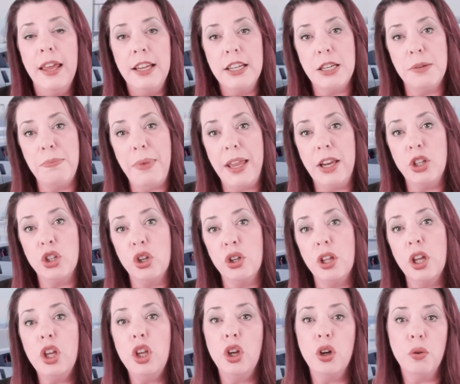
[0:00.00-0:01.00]
to make sure
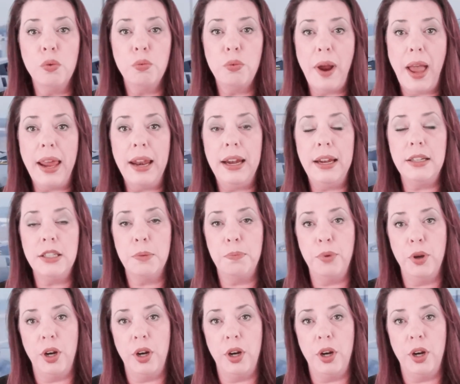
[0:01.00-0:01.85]
that you're ready to put